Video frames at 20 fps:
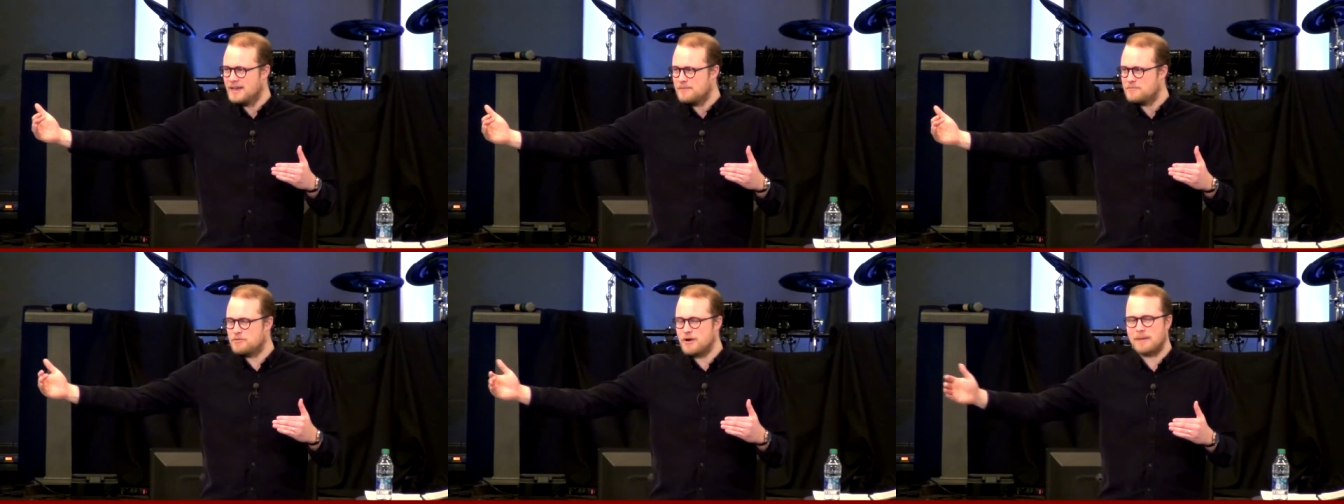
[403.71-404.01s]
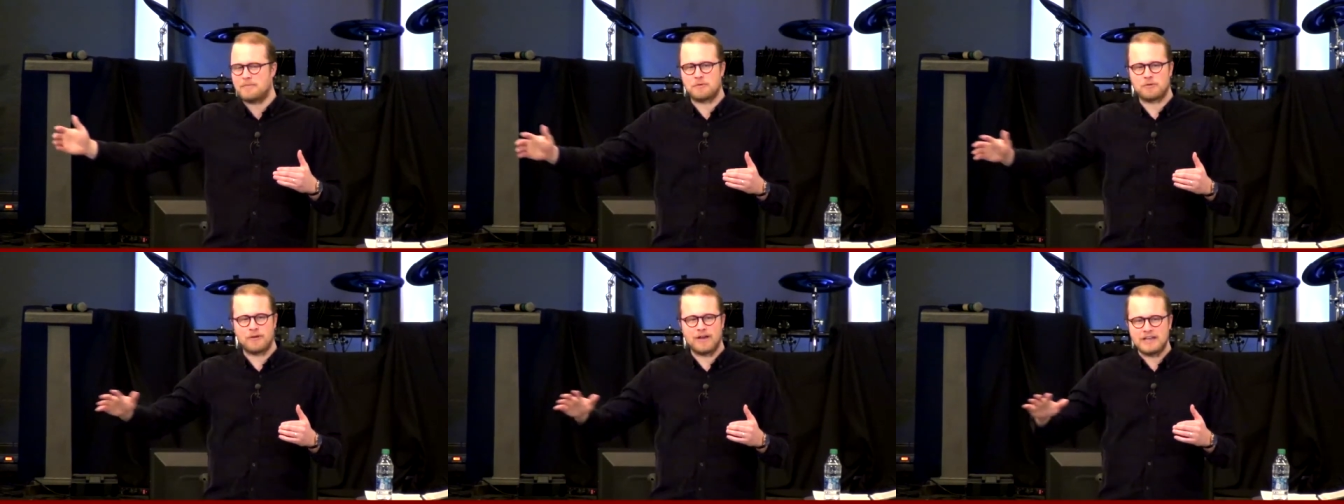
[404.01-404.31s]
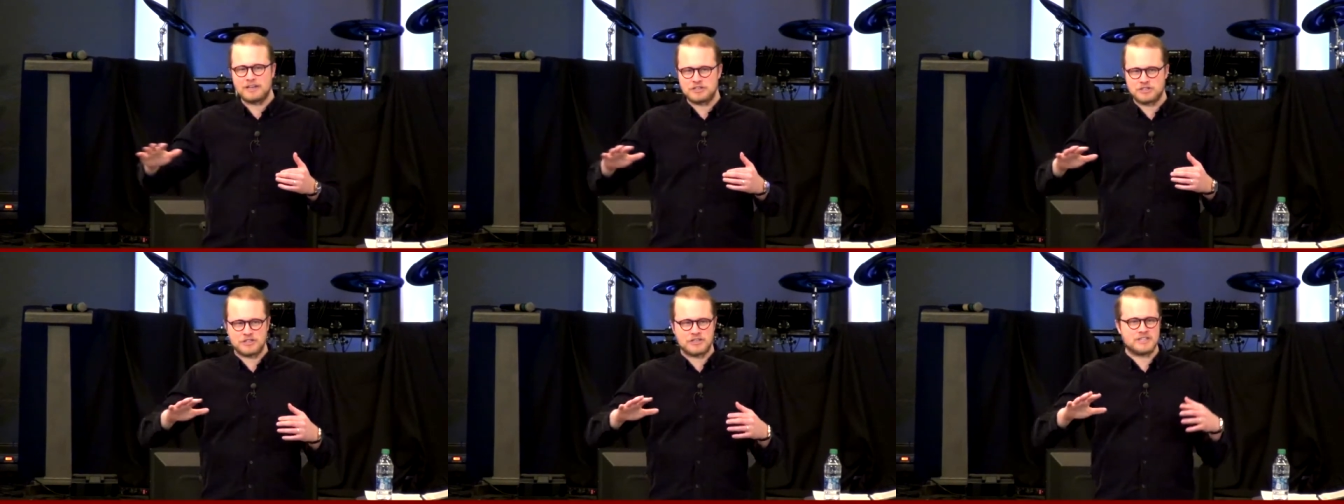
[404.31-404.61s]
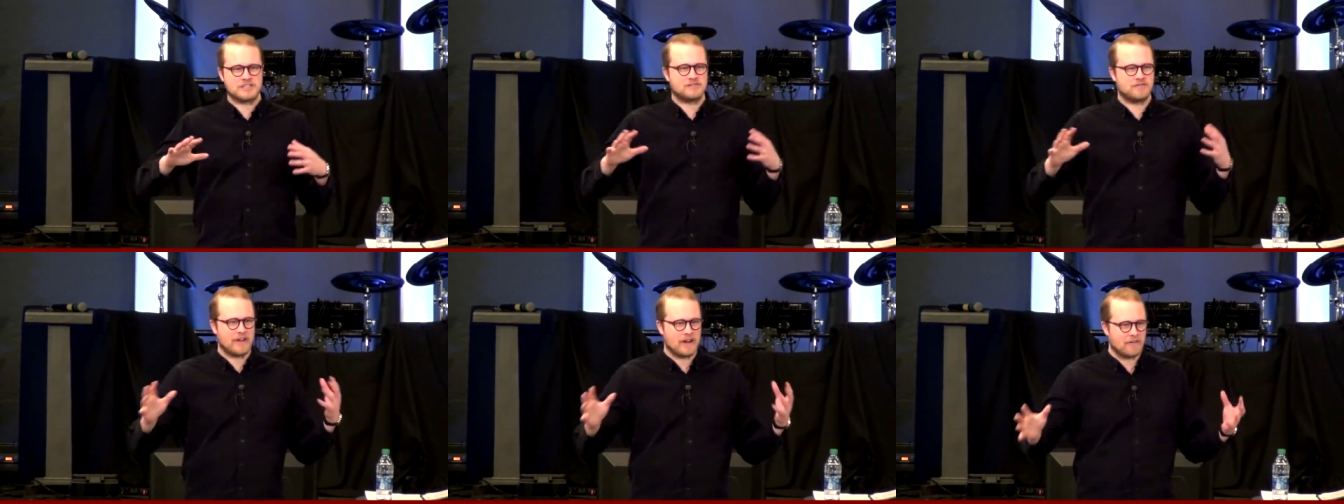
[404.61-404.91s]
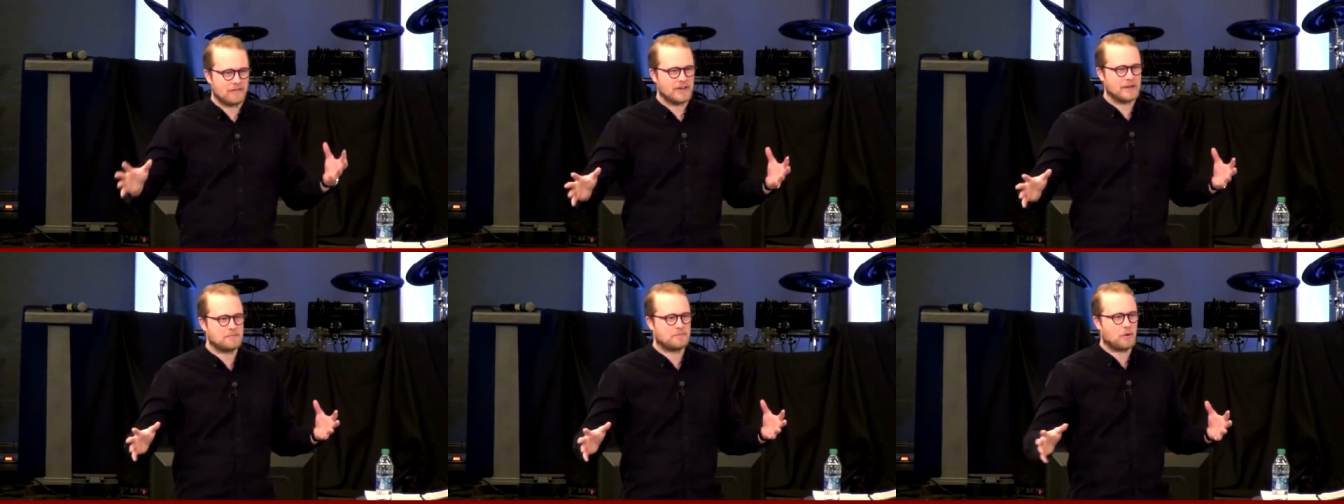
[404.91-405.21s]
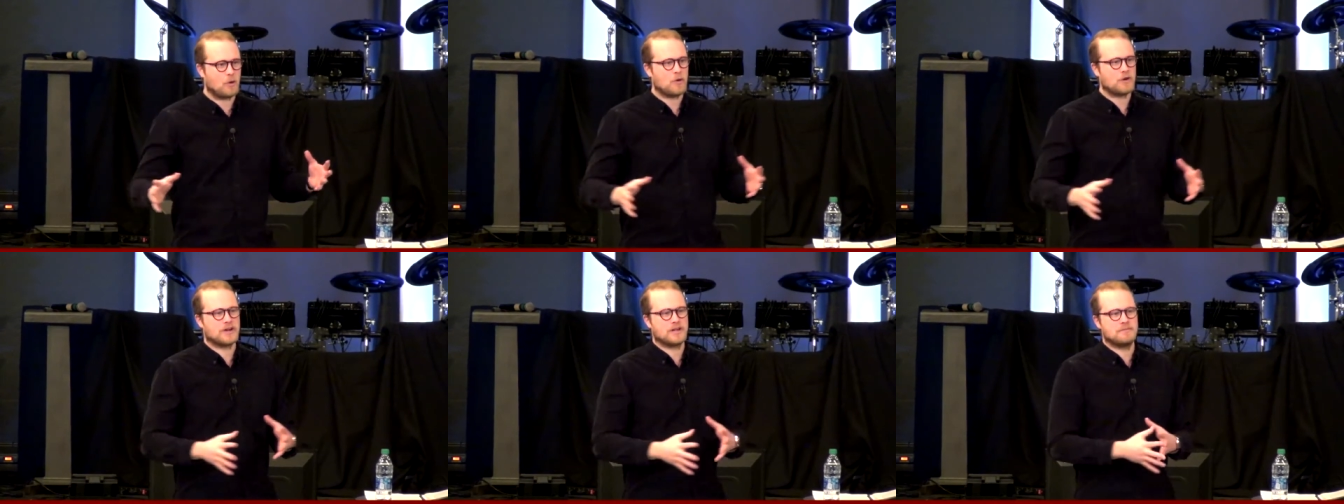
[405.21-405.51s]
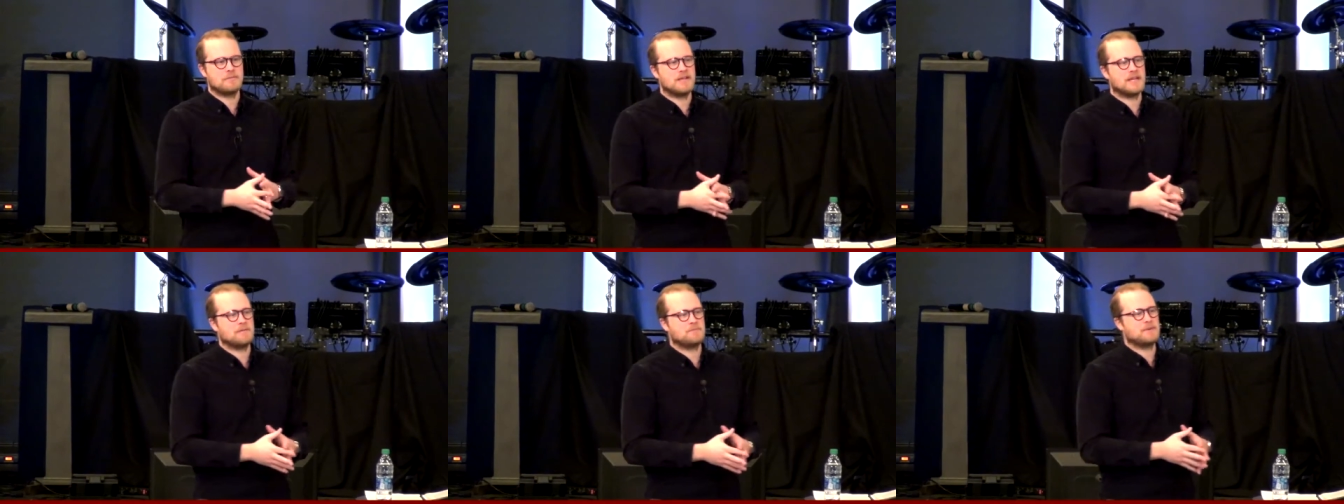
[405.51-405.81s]
Preparation is very important,
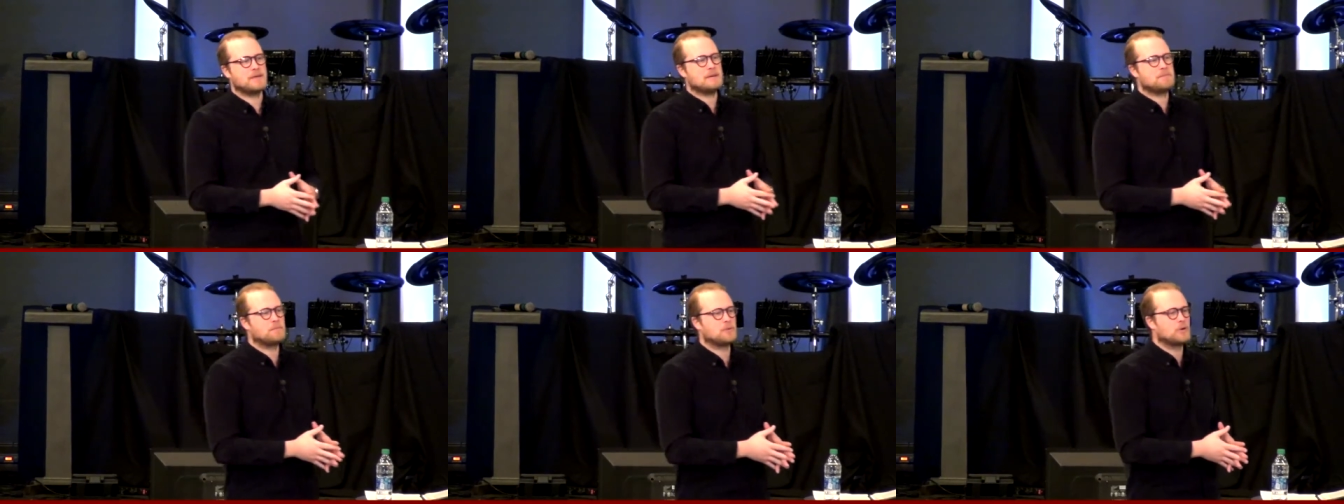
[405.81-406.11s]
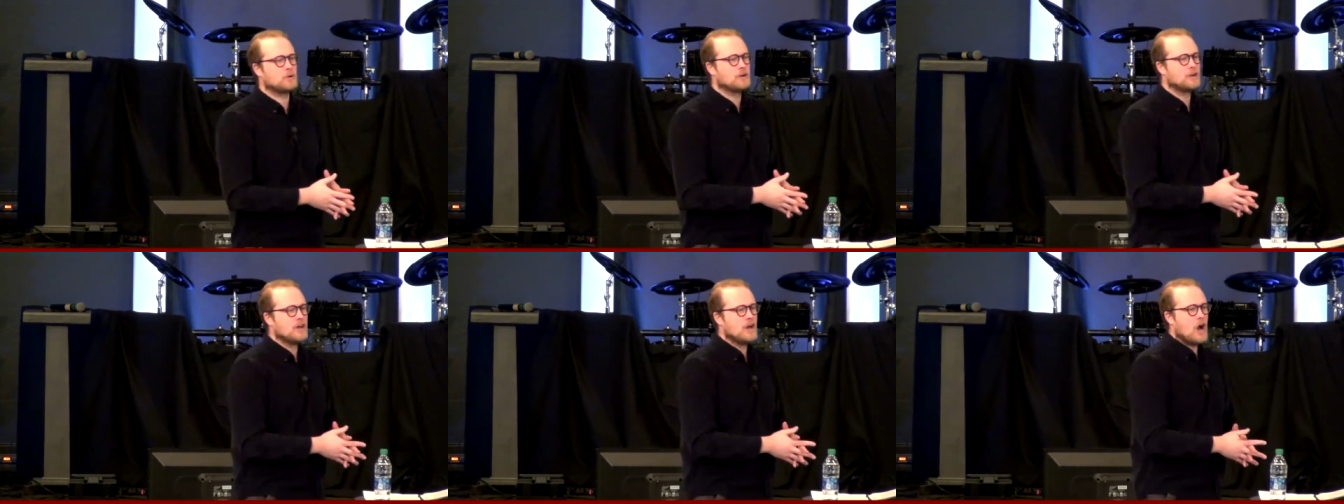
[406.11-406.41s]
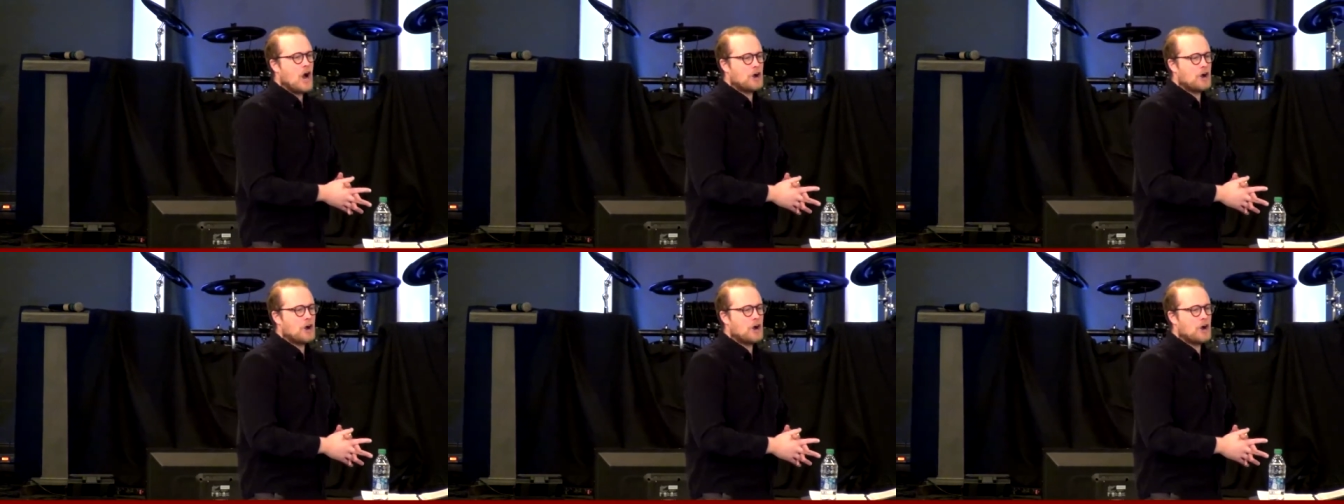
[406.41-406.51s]
and many people